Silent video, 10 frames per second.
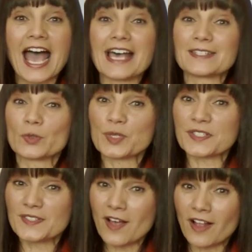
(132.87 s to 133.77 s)
As a
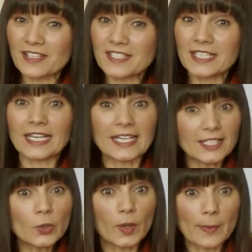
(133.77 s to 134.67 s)
result,
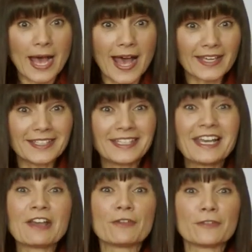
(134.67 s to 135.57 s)
in Quebec,
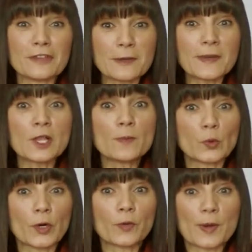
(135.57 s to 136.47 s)
female
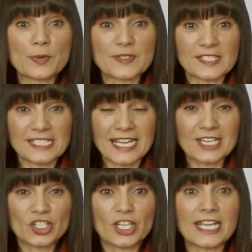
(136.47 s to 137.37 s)
board
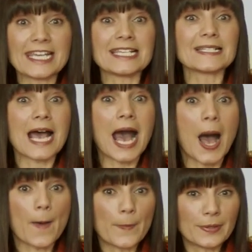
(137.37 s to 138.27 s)
representation is
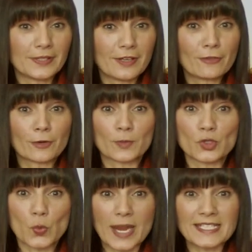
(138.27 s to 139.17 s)
up from
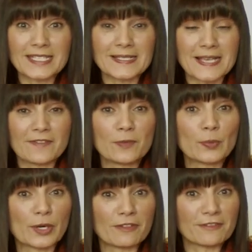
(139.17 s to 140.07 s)

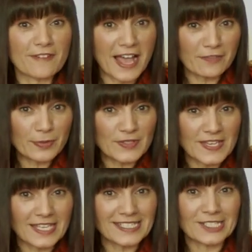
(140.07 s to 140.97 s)

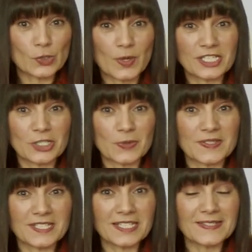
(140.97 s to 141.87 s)
27.5% in
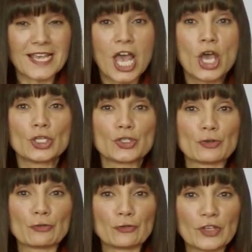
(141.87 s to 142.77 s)
2006
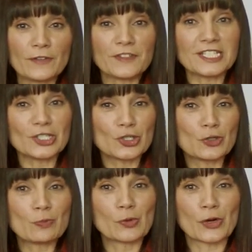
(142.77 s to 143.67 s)
to
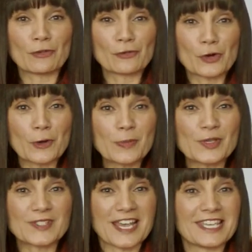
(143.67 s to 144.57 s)

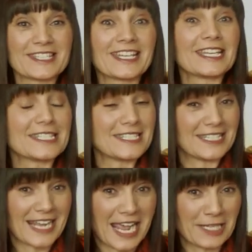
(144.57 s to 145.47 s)
52.4%
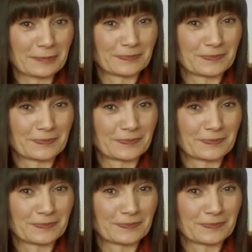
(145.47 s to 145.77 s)
today.